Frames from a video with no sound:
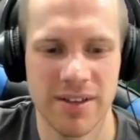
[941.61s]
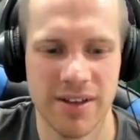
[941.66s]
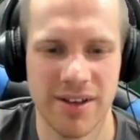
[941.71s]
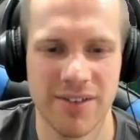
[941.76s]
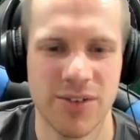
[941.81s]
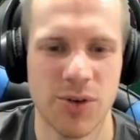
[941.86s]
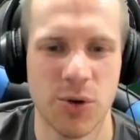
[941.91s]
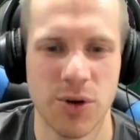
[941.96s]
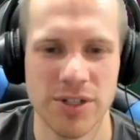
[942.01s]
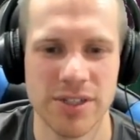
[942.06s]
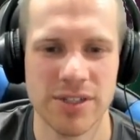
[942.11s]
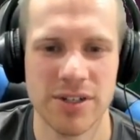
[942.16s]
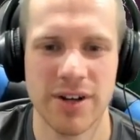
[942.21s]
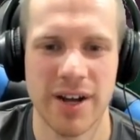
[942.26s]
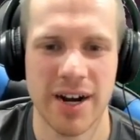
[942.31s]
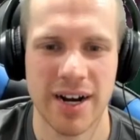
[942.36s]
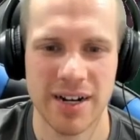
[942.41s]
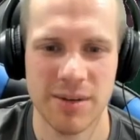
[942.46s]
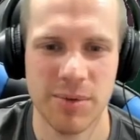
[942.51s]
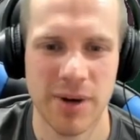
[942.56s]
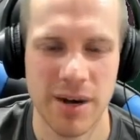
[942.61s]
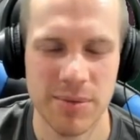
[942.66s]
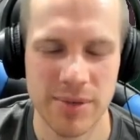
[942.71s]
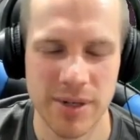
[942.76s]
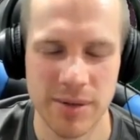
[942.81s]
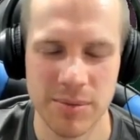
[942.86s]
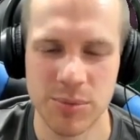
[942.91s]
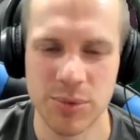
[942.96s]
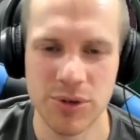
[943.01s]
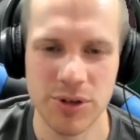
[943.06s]
Of course, they're not gonna pop
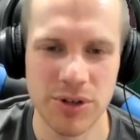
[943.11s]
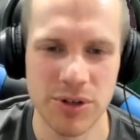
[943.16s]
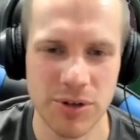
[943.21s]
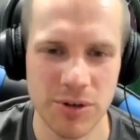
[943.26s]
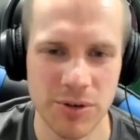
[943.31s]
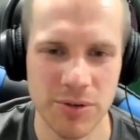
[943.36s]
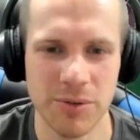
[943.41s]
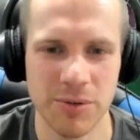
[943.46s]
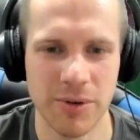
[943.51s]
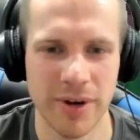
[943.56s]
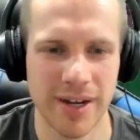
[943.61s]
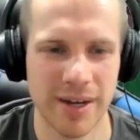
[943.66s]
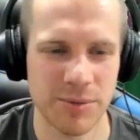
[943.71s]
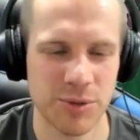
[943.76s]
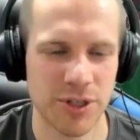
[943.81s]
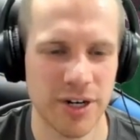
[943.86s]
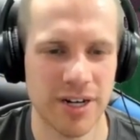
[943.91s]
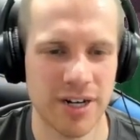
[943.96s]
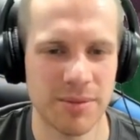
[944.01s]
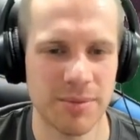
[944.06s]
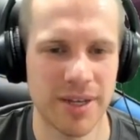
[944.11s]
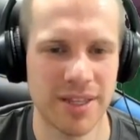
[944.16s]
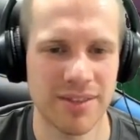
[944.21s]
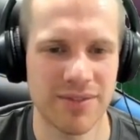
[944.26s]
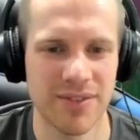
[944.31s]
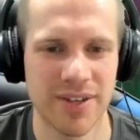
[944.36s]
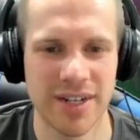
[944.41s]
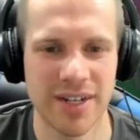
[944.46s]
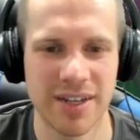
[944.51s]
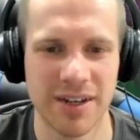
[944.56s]
up blue while I'm trying to make
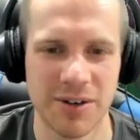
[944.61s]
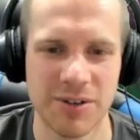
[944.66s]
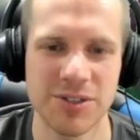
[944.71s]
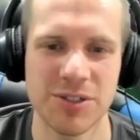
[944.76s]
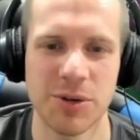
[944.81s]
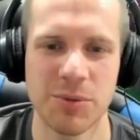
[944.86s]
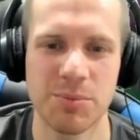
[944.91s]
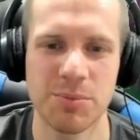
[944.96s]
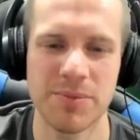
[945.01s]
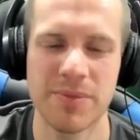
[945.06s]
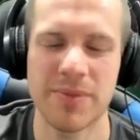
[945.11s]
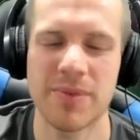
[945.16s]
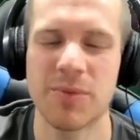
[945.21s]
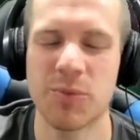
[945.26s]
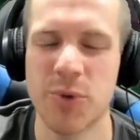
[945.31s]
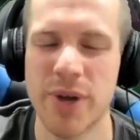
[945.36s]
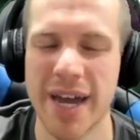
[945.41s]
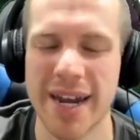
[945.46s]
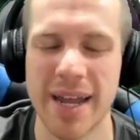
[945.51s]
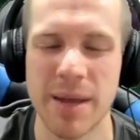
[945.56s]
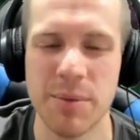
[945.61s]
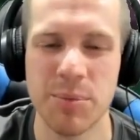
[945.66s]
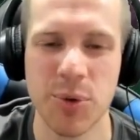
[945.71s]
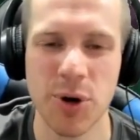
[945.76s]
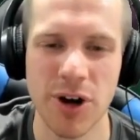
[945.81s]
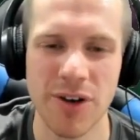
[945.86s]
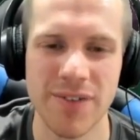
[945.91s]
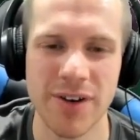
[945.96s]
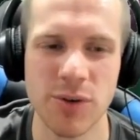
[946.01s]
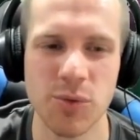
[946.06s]
the video. So we got a
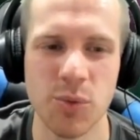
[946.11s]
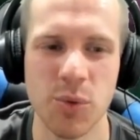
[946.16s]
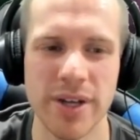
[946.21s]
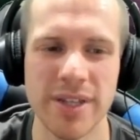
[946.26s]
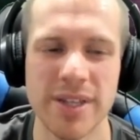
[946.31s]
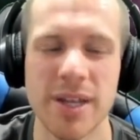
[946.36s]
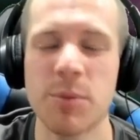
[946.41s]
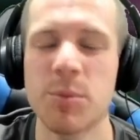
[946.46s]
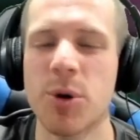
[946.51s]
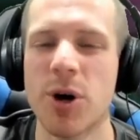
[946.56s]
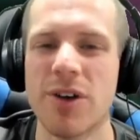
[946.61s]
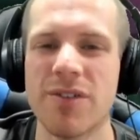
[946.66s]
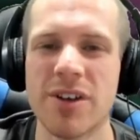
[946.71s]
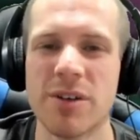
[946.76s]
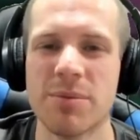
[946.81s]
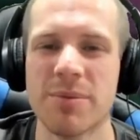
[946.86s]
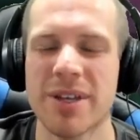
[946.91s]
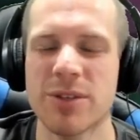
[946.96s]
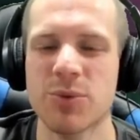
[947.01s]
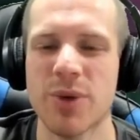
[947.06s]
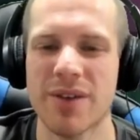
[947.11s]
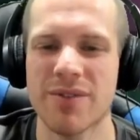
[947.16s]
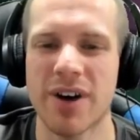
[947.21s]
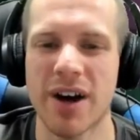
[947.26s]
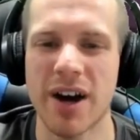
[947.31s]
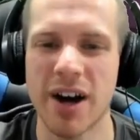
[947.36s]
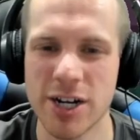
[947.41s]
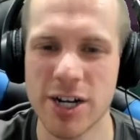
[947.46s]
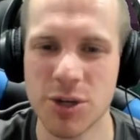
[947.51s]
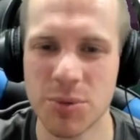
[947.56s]
perfect one. Perfect means we have a
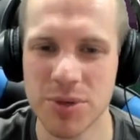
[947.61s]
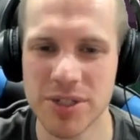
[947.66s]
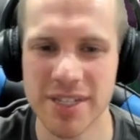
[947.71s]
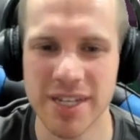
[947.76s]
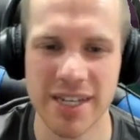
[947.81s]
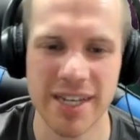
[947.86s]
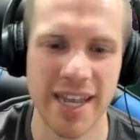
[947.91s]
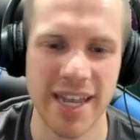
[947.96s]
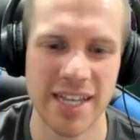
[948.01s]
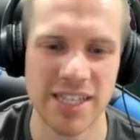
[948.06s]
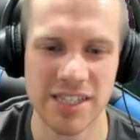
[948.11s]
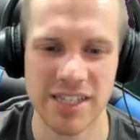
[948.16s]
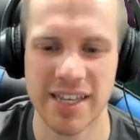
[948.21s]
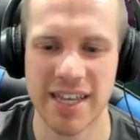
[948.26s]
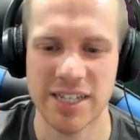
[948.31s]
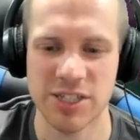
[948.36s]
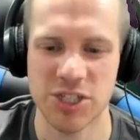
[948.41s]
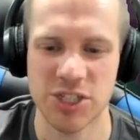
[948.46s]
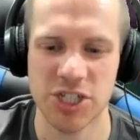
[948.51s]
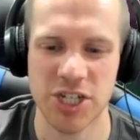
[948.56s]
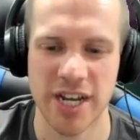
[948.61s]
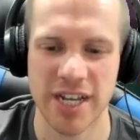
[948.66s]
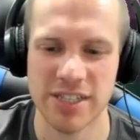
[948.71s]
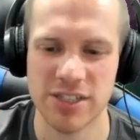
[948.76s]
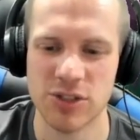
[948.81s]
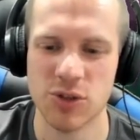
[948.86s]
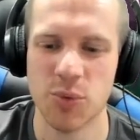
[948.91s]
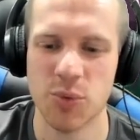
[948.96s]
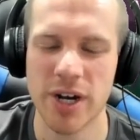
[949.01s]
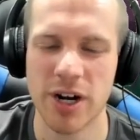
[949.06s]
100% catch chance.
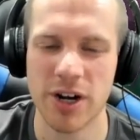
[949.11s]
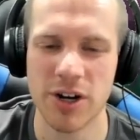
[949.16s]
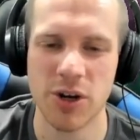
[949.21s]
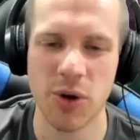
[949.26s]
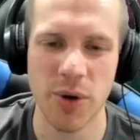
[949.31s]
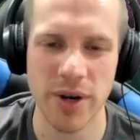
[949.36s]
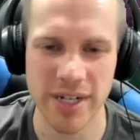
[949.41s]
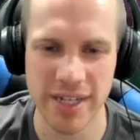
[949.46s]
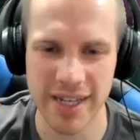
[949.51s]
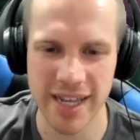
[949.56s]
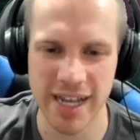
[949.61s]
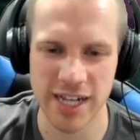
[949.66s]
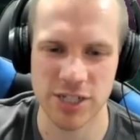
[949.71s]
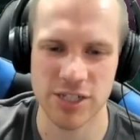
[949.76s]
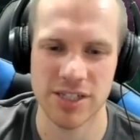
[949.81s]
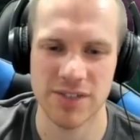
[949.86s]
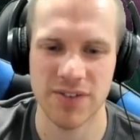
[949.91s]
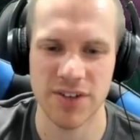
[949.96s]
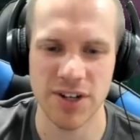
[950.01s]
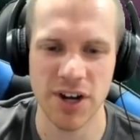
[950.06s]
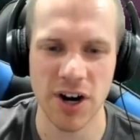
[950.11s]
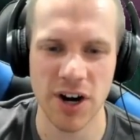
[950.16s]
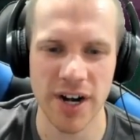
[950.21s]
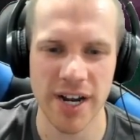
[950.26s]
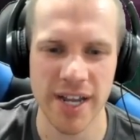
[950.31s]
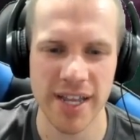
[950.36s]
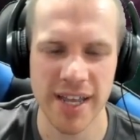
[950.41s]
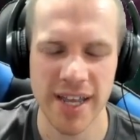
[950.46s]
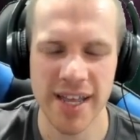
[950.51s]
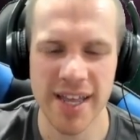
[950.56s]
So we are going to catch this
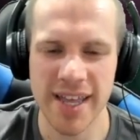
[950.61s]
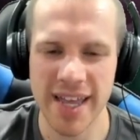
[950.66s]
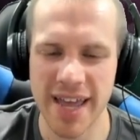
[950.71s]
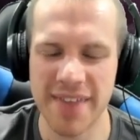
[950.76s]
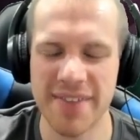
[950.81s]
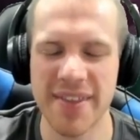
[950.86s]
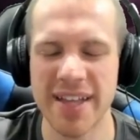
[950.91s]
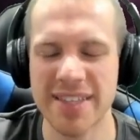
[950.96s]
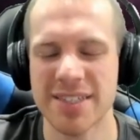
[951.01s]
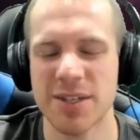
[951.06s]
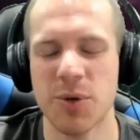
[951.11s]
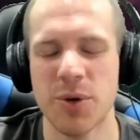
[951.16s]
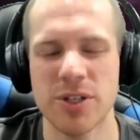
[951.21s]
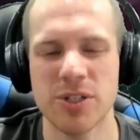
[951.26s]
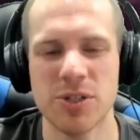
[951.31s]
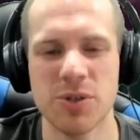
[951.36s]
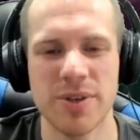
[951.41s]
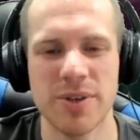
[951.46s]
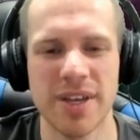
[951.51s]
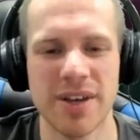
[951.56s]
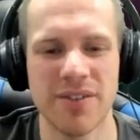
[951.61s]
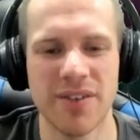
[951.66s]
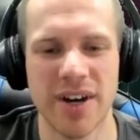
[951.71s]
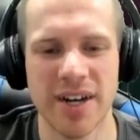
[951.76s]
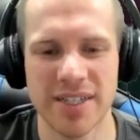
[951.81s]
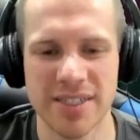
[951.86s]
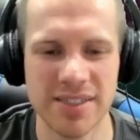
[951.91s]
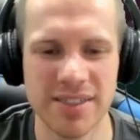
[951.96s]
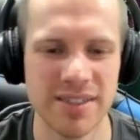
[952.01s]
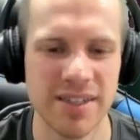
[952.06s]
Venari, and that's going to give
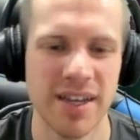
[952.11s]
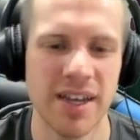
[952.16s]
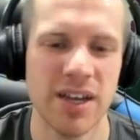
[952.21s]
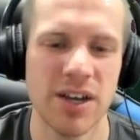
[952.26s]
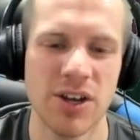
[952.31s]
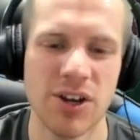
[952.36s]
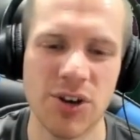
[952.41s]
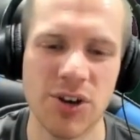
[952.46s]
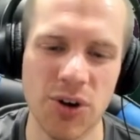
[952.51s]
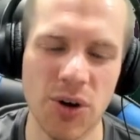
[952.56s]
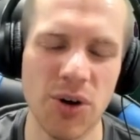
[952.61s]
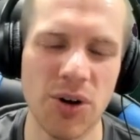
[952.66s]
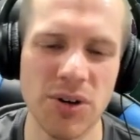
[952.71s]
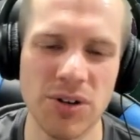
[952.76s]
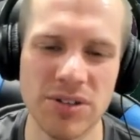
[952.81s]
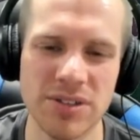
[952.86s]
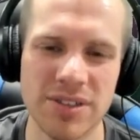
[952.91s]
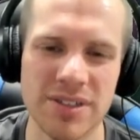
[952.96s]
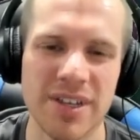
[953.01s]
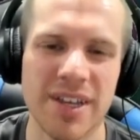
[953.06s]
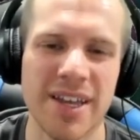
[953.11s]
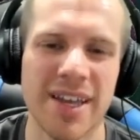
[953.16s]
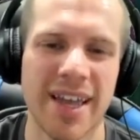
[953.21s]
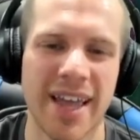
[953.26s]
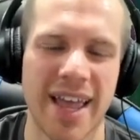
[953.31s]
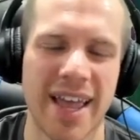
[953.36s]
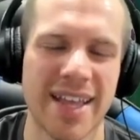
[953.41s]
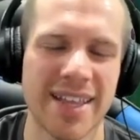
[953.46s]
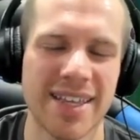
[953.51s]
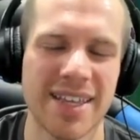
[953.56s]
us gold
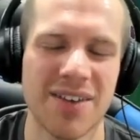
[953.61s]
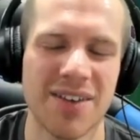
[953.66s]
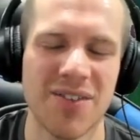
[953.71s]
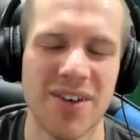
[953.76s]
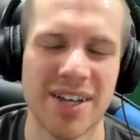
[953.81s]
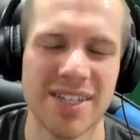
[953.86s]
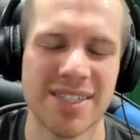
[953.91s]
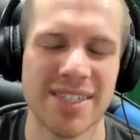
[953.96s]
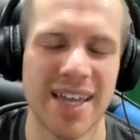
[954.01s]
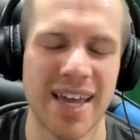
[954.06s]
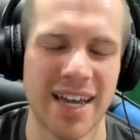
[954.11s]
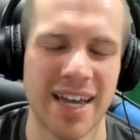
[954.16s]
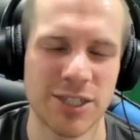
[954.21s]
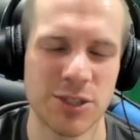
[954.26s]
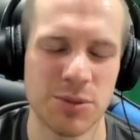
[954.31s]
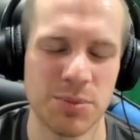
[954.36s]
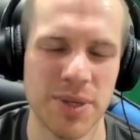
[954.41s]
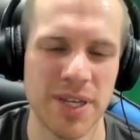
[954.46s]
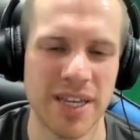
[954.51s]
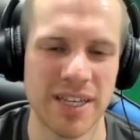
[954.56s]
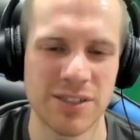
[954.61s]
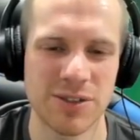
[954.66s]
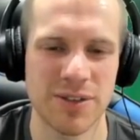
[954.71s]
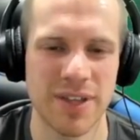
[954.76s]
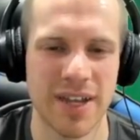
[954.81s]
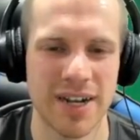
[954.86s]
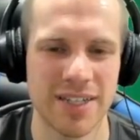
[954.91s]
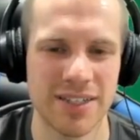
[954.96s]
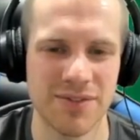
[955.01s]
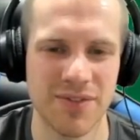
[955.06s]
and give us XP. So
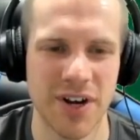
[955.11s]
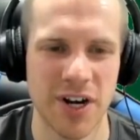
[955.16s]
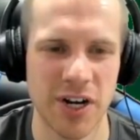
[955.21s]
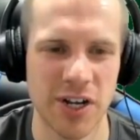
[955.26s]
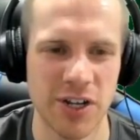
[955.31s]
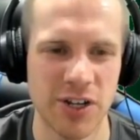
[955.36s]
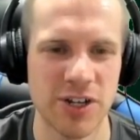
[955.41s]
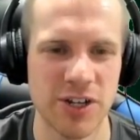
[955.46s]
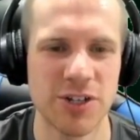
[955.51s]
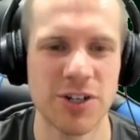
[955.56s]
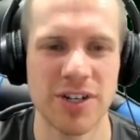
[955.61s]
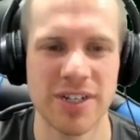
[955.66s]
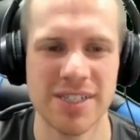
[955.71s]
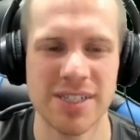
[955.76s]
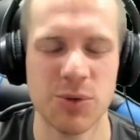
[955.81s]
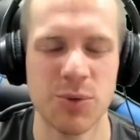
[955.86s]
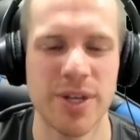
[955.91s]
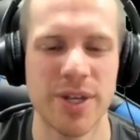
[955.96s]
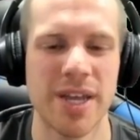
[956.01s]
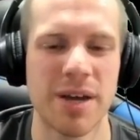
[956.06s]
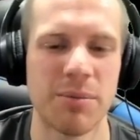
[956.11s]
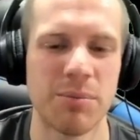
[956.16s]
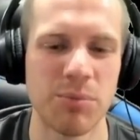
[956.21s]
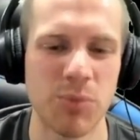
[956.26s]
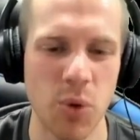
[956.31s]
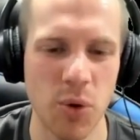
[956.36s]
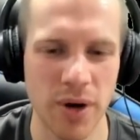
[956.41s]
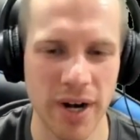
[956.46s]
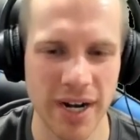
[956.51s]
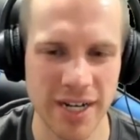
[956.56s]
that is very good. You're gonna see we get
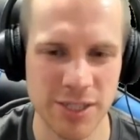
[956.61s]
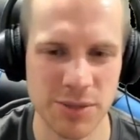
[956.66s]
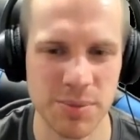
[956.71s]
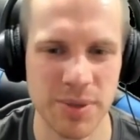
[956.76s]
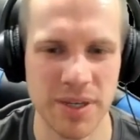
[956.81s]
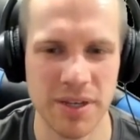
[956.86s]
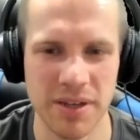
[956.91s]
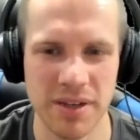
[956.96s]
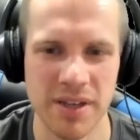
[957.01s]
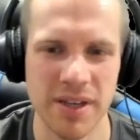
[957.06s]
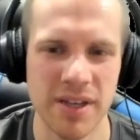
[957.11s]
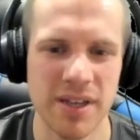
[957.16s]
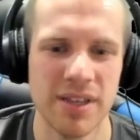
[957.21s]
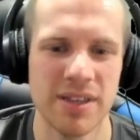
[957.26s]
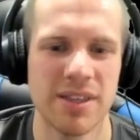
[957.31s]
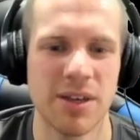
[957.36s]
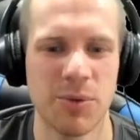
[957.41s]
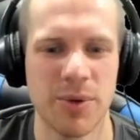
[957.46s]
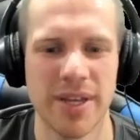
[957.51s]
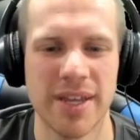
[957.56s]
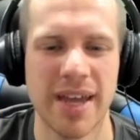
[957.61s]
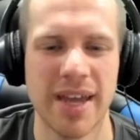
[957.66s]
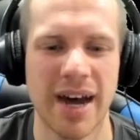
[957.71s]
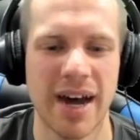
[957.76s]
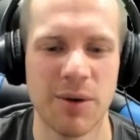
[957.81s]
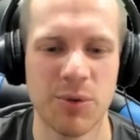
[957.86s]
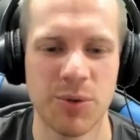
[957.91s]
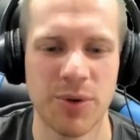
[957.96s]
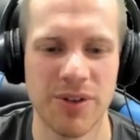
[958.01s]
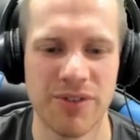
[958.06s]
more XP than we
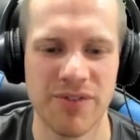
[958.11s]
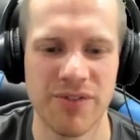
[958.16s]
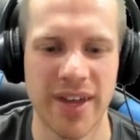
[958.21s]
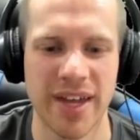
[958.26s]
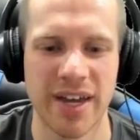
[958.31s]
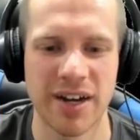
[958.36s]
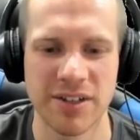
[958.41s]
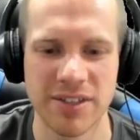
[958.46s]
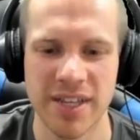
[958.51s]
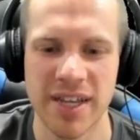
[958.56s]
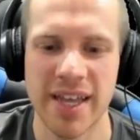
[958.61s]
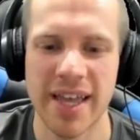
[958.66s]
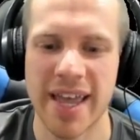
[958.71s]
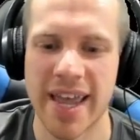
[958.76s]
got when we failed.